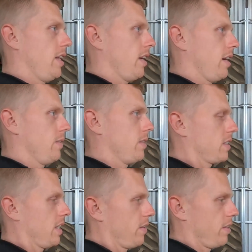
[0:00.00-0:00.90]
I think I'll
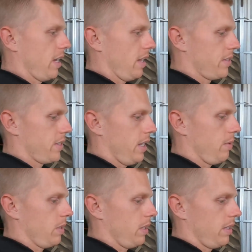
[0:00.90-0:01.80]
just go and get the
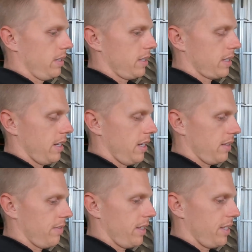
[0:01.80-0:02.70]
chamberlain and disconnect
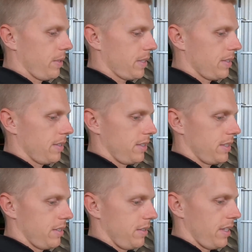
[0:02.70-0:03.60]
the feed mixer and
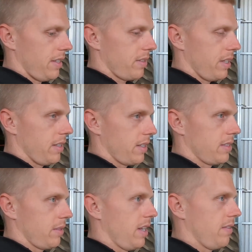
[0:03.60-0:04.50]
just do that for now,
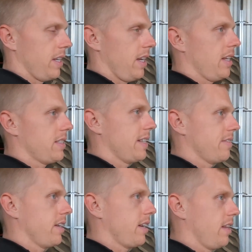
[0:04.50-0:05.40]
because I'm going to have to get that
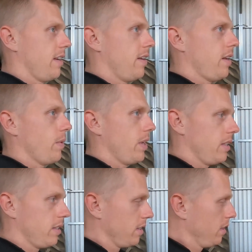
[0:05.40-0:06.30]
stuff out of there anyway.